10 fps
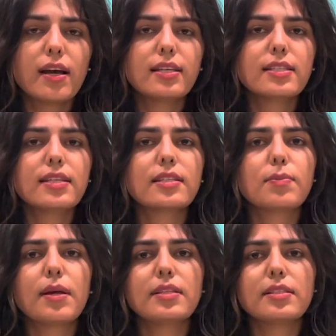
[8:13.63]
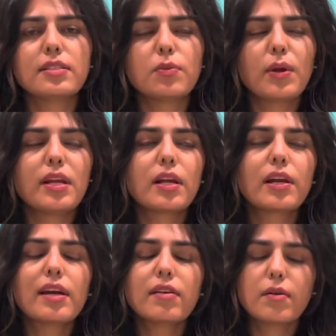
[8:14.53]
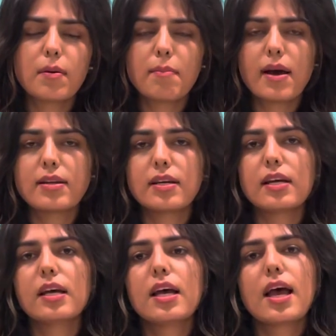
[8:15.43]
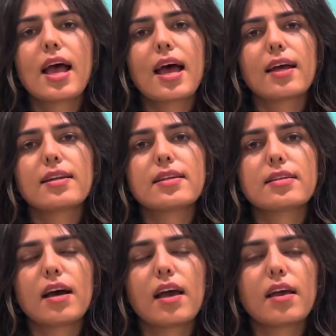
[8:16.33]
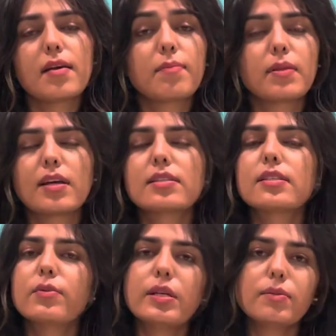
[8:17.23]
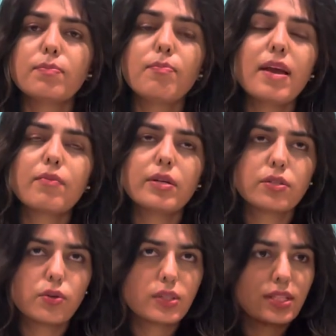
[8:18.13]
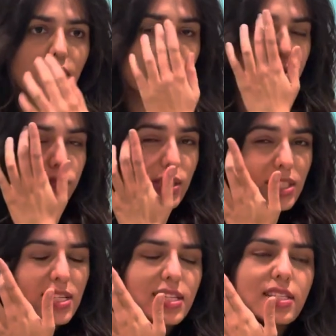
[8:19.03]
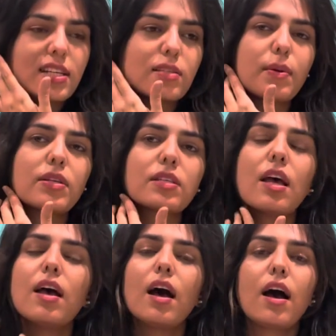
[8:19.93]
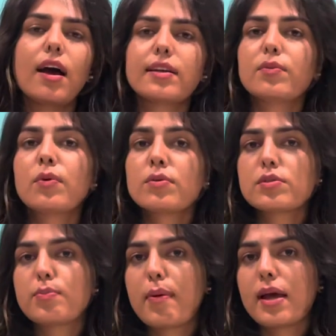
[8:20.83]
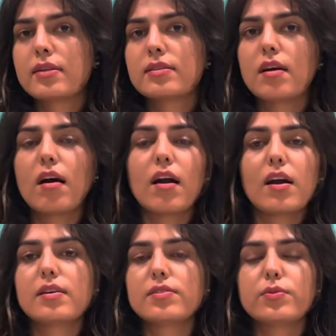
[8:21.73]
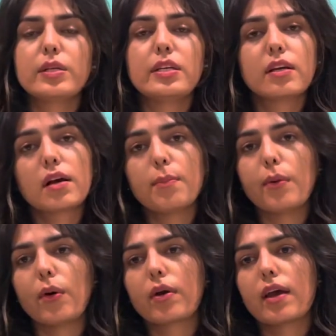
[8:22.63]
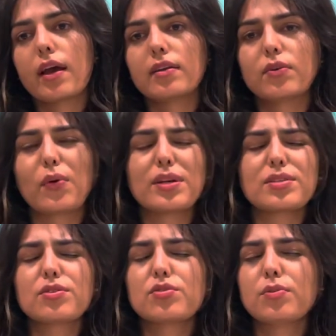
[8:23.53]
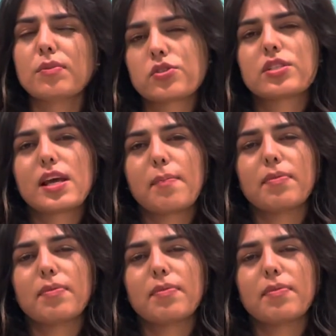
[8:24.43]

He explains it in a very clear manner, and that's the main resource that I use for statistics, because I didn't want to spend hours reading a book and going into too much depth.